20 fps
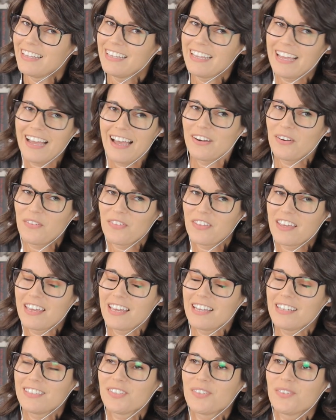Yeah, I don't think
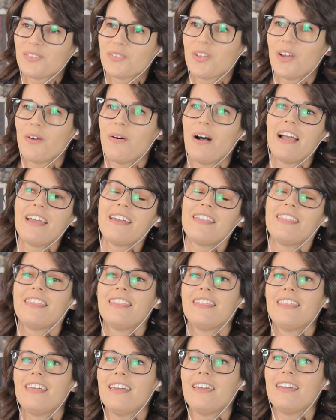he is. So I
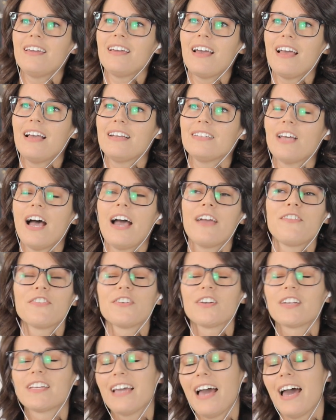think, I
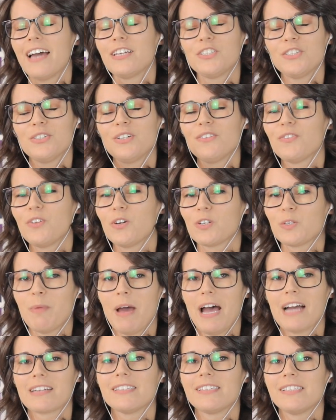should have looked
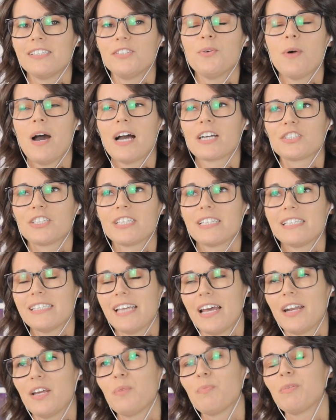back to see who actually
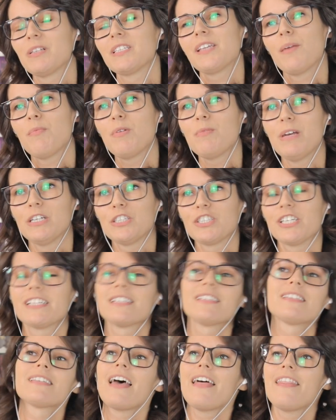said it, but someone
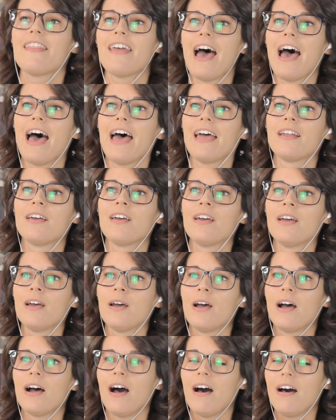mentions that
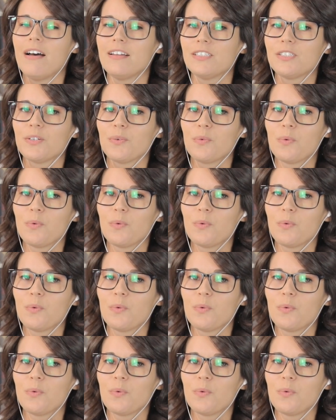Hunt